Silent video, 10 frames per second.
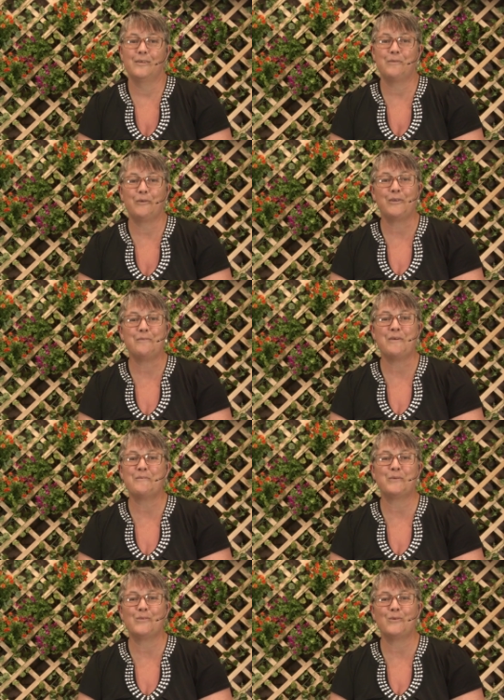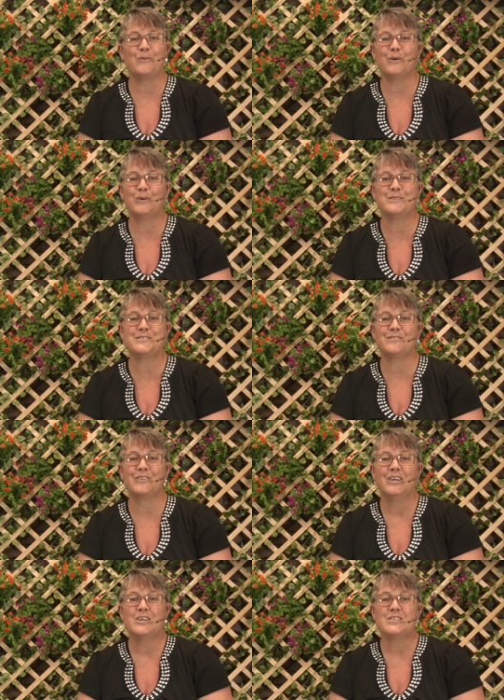But remember the words of
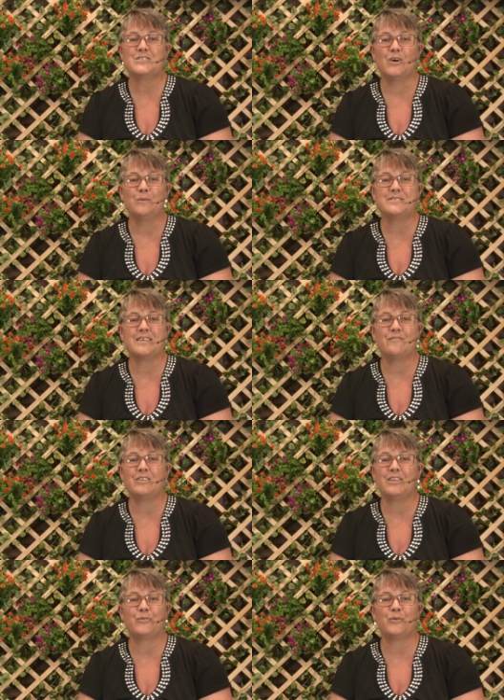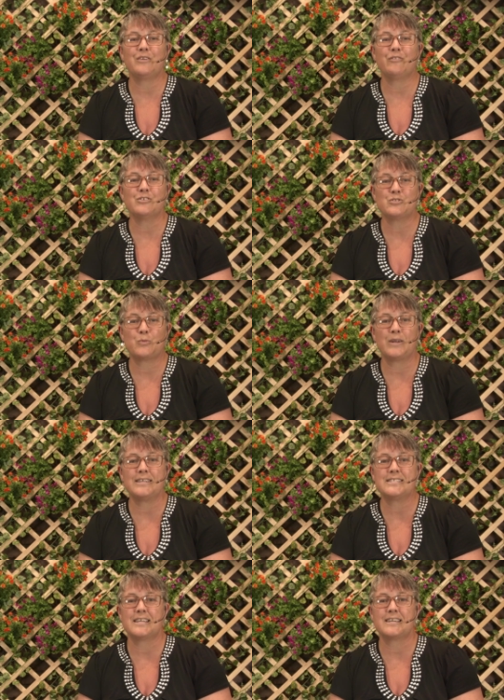Psalm 73, verse
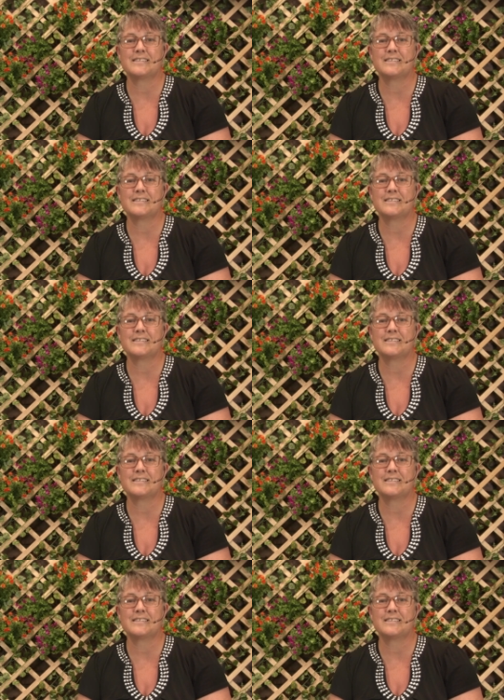26.